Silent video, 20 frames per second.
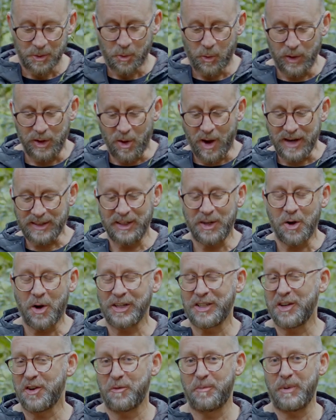we like the
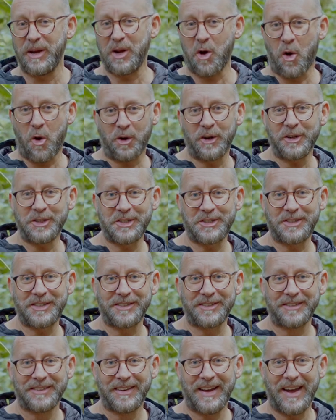idea of being honest
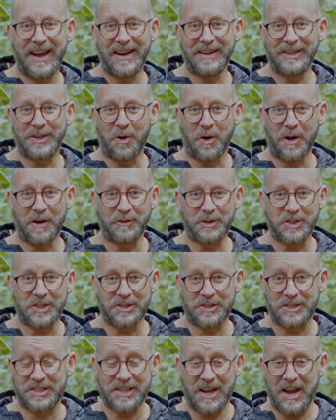and kind of
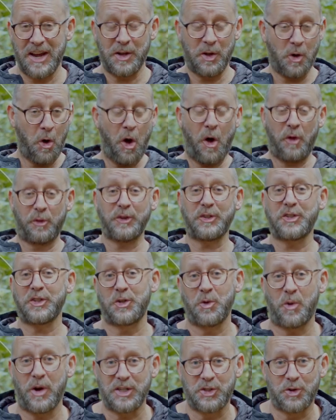just saying, oh, this is
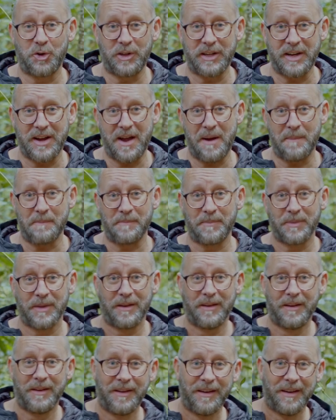who I truly am,
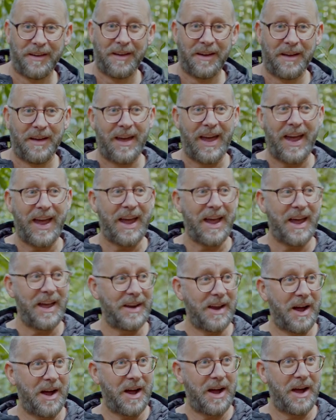
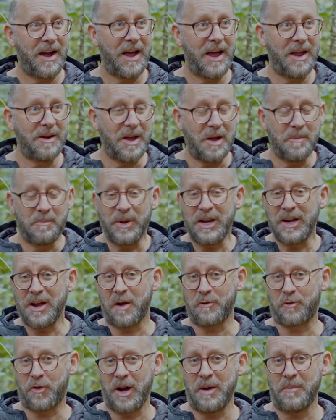and being
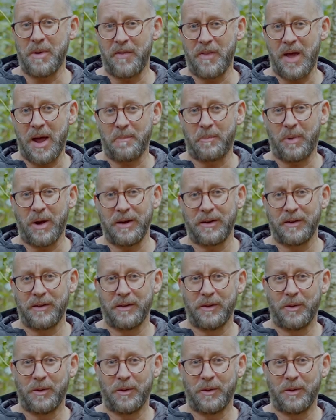upfront about that. But